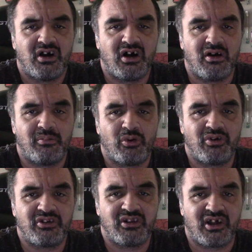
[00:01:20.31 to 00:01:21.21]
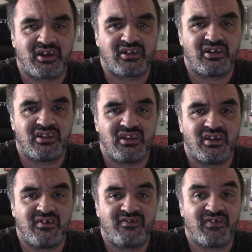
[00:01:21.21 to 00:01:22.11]
uh, more than likely
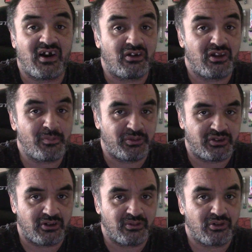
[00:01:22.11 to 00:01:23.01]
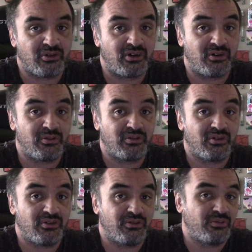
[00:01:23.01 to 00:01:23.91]
the final episode, or
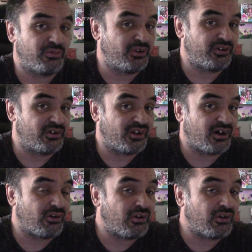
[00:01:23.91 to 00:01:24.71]
whether or not,